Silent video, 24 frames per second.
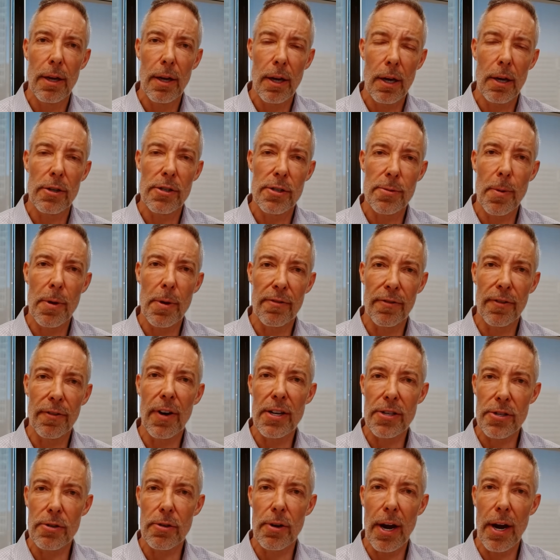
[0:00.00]
It's been
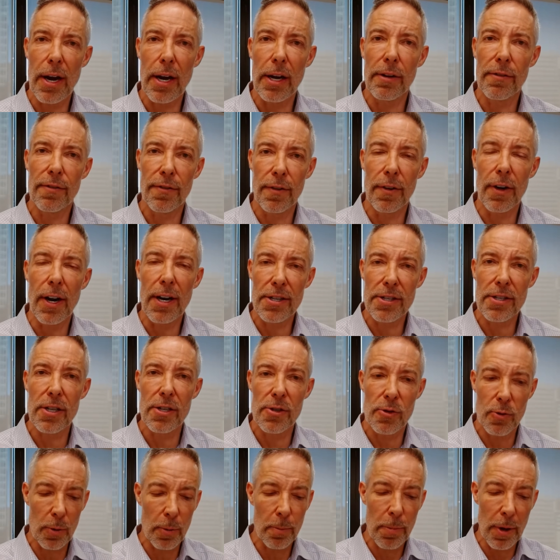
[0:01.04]
frustrating for us
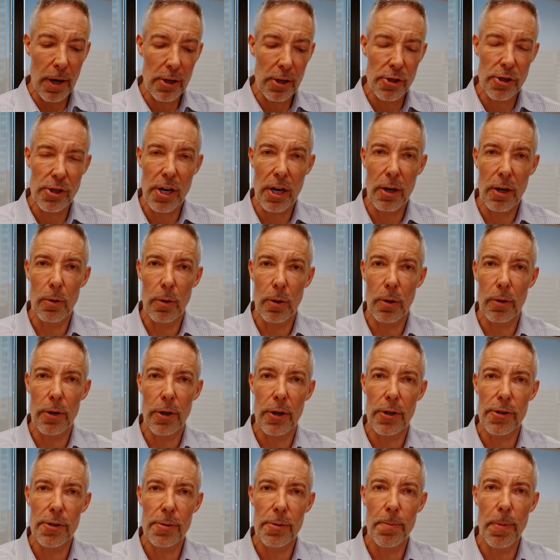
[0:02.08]
because we're big
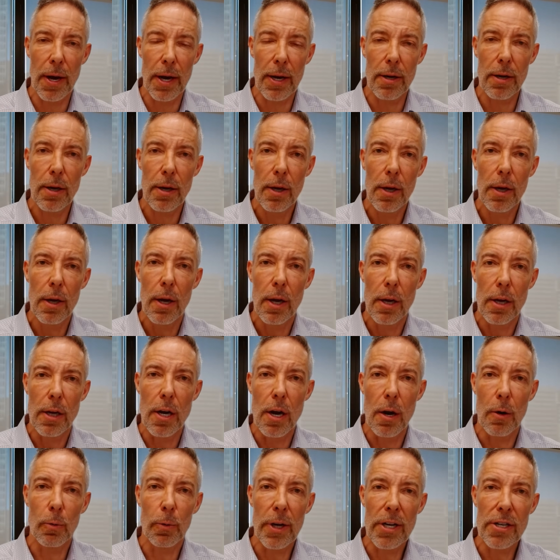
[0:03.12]
shareholders, but
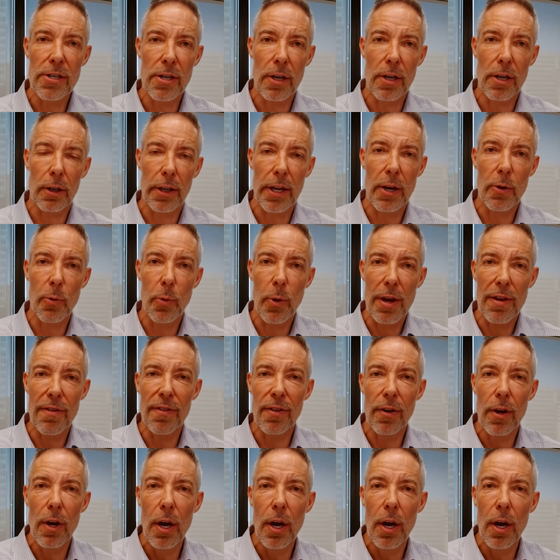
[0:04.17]
recently we